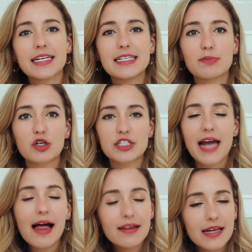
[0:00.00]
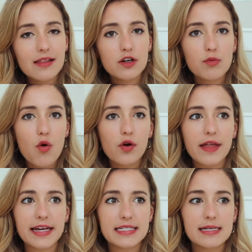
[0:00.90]
his personality a little more.
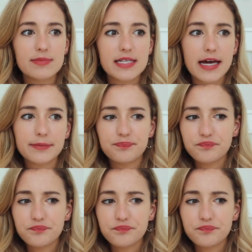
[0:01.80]
Like it seems like